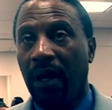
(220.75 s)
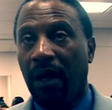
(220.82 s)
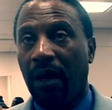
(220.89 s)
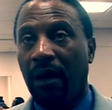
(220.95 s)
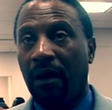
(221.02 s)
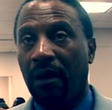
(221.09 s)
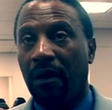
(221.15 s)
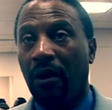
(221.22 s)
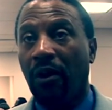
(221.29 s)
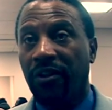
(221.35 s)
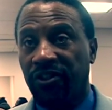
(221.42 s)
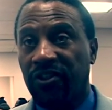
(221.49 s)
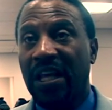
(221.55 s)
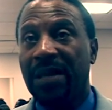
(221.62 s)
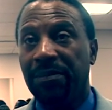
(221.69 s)
are, are the
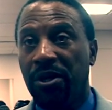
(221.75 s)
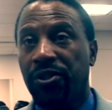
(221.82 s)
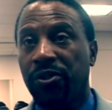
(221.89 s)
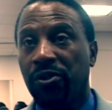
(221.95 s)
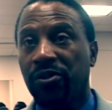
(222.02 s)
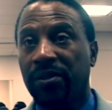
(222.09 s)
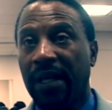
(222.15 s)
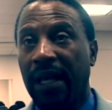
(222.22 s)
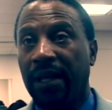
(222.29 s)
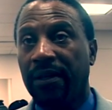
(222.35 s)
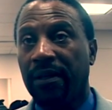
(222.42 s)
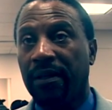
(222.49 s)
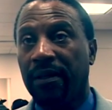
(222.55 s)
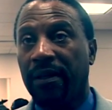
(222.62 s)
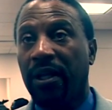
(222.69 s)
same issues that
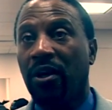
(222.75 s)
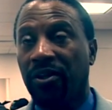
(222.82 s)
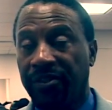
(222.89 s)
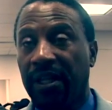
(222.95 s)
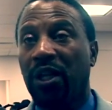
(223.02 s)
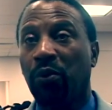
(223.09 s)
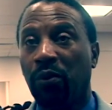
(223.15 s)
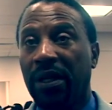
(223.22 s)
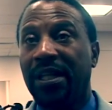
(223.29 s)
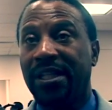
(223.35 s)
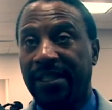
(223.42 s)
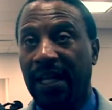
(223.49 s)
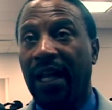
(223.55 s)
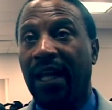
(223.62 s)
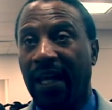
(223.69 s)
they are dealing with in
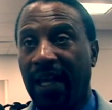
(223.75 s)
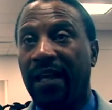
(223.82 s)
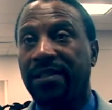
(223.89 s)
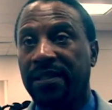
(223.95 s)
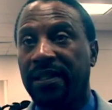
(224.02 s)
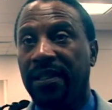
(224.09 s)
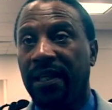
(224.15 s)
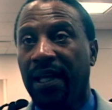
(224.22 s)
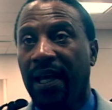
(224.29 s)
Tallahassee.